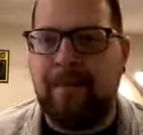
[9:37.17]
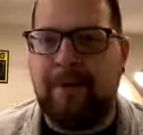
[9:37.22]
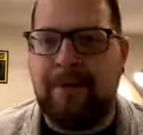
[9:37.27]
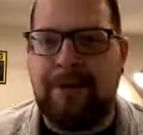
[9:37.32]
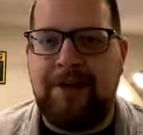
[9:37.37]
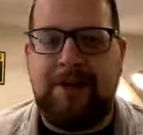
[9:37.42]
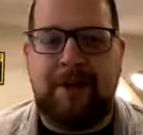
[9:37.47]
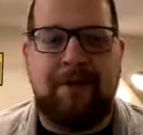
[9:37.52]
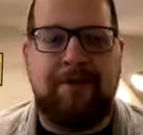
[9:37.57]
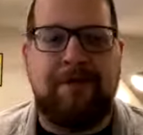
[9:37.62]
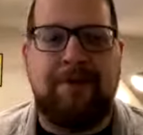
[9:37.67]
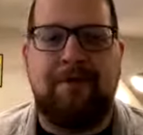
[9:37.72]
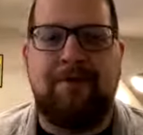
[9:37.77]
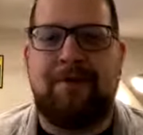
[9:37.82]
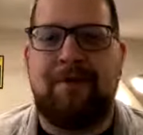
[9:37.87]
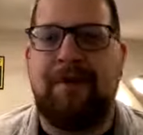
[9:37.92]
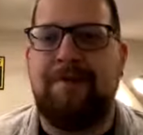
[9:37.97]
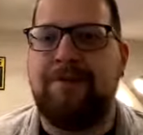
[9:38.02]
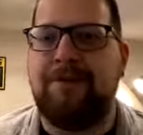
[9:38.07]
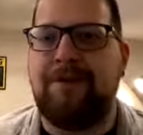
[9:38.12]
you know, if you're
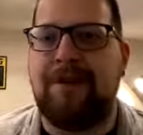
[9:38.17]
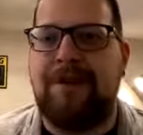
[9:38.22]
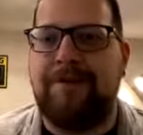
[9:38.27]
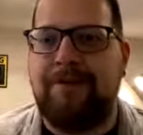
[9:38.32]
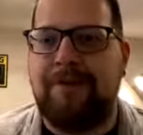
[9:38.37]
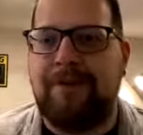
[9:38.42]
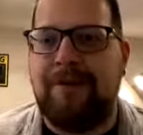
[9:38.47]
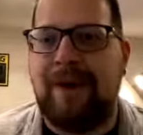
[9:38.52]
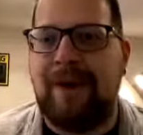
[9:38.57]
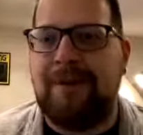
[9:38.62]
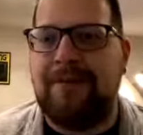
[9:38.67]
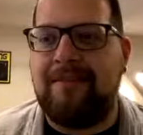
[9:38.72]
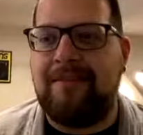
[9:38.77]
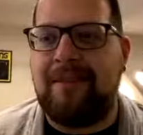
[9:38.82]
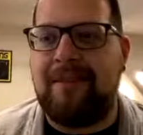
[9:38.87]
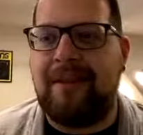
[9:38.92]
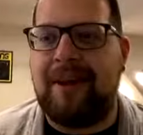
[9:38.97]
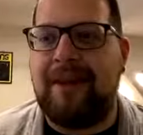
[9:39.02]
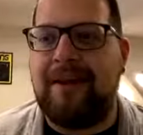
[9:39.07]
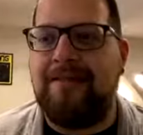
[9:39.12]
giving your life to Christ,
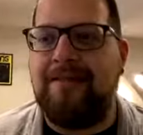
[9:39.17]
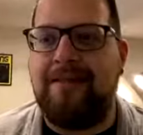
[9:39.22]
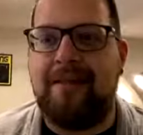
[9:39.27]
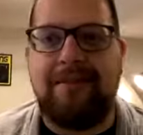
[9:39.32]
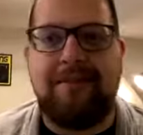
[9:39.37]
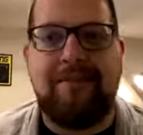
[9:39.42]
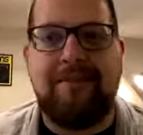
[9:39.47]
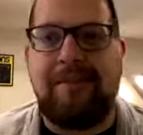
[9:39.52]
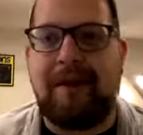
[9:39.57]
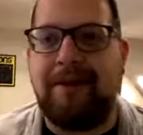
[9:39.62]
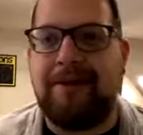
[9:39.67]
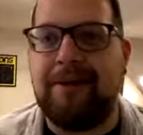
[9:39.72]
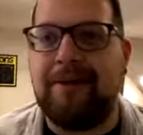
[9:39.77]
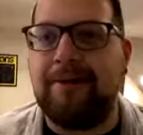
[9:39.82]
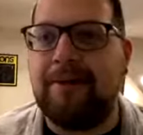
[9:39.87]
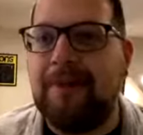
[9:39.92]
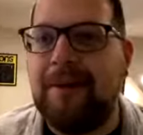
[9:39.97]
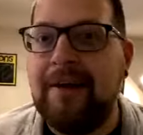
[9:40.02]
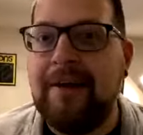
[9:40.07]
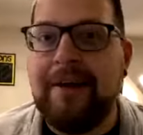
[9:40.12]
then hey, this is about
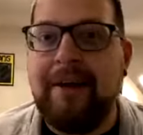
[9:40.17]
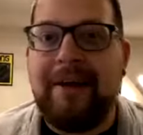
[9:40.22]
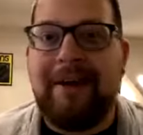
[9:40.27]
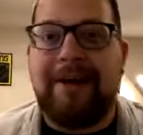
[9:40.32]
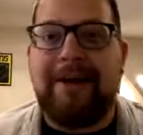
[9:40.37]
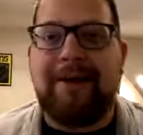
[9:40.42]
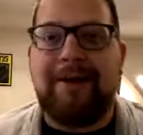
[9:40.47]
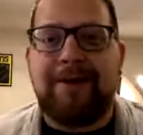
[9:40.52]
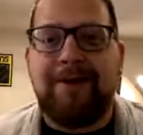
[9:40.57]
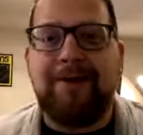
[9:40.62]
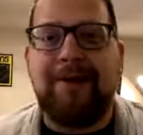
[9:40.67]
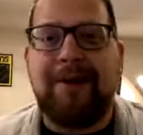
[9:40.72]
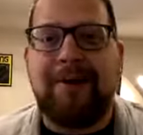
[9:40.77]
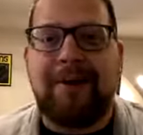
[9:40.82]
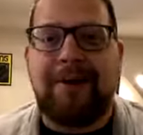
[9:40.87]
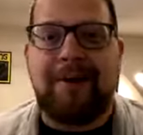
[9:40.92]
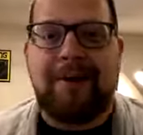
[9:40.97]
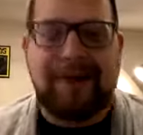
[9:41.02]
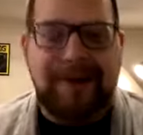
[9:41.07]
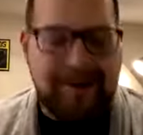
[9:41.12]
you. You
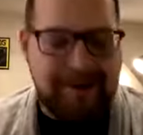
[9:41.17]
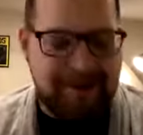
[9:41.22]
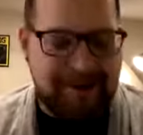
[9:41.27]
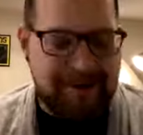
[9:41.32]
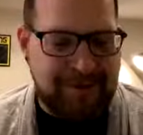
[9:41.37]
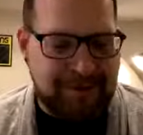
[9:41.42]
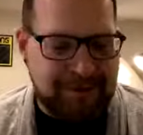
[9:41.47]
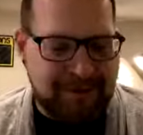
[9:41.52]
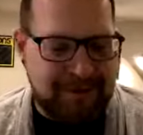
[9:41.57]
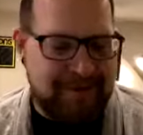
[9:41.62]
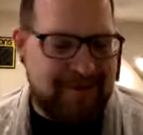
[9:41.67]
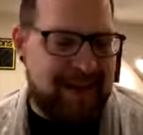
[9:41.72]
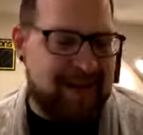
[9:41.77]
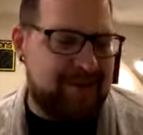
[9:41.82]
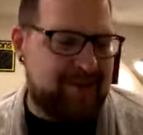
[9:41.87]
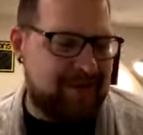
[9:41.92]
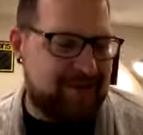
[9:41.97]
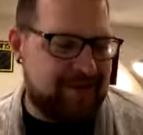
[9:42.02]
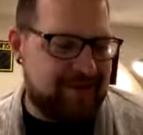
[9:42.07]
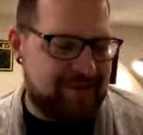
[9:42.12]
are the future
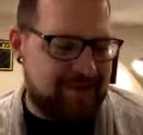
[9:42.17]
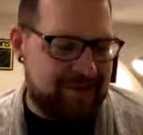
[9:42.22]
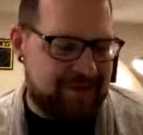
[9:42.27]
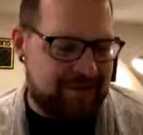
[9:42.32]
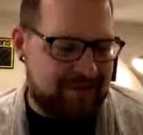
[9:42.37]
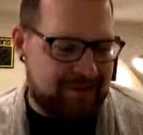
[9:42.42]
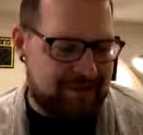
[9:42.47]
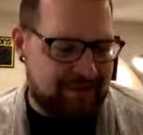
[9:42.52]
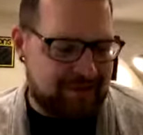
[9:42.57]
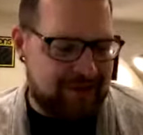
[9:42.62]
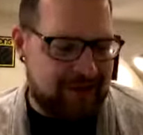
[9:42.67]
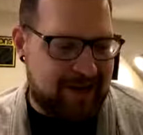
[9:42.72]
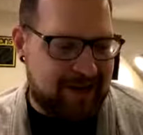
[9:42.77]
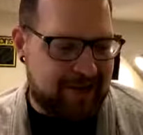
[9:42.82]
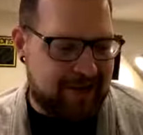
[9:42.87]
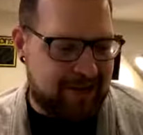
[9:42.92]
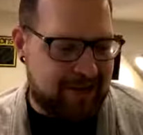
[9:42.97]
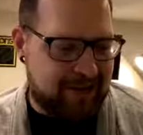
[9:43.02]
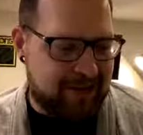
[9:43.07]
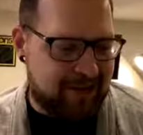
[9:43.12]
disciples that Jesus is praying
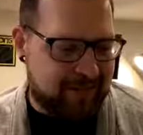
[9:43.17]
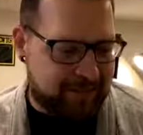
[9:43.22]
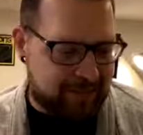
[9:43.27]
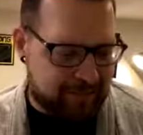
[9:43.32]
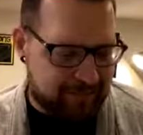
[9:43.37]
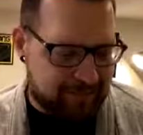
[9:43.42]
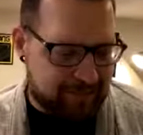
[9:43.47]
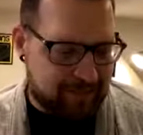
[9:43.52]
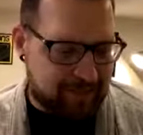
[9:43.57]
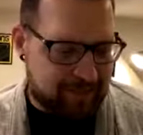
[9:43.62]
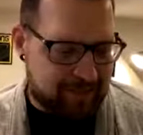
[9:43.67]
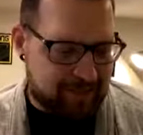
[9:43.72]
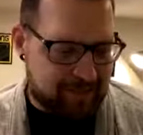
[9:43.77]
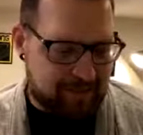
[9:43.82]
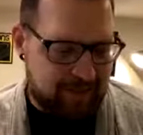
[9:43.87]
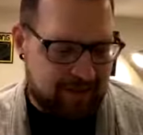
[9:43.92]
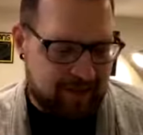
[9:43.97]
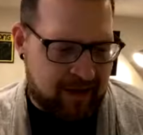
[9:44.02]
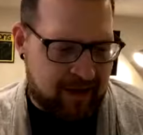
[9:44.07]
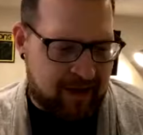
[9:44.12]
for.
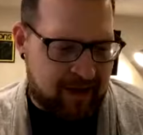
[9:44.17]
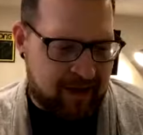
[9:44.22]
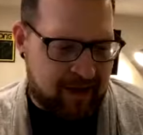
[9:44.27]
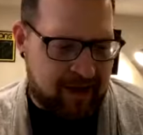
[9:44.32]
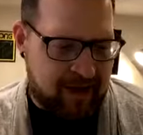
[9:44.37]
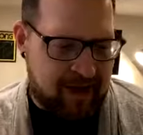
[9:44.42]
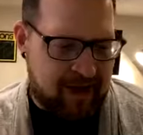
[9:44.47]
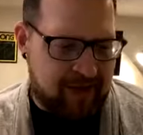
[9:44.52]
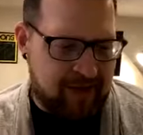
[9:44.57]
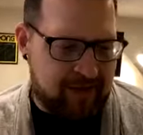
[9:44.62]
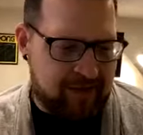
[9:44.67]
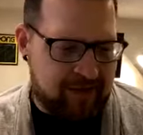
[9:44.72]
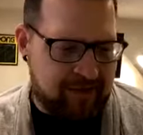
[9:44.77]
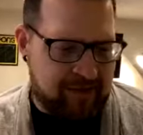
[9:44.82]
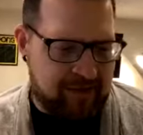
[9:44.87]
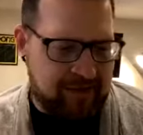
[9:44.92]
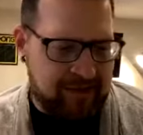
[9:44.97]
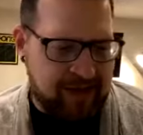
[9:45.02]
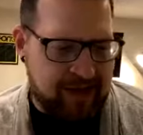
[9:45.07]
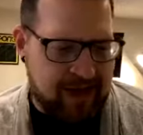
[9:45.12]
So
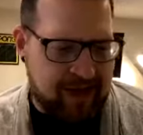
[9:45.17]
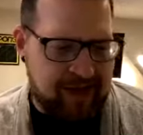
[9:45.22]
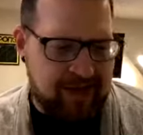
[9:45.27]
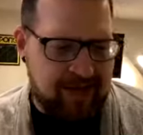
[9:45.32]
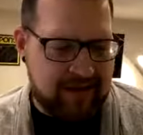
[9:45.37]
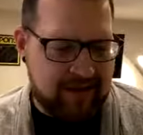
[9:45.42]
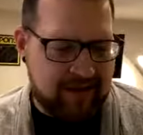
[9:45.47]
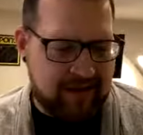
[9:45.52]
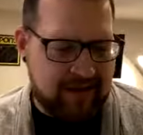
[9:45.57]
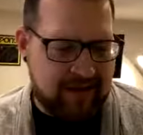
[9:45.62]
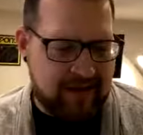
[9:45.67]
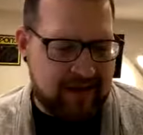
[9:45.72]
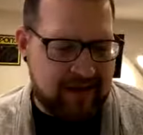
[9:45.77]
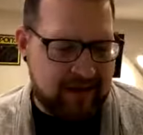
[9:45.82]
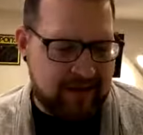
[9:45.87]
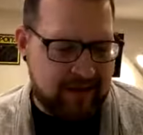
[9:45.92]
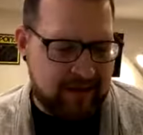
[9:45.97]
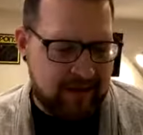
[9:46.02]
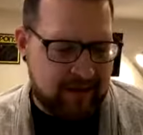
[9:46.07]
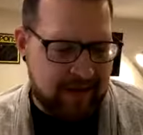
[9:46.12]
looking at it in this
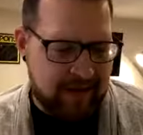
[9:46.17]
light,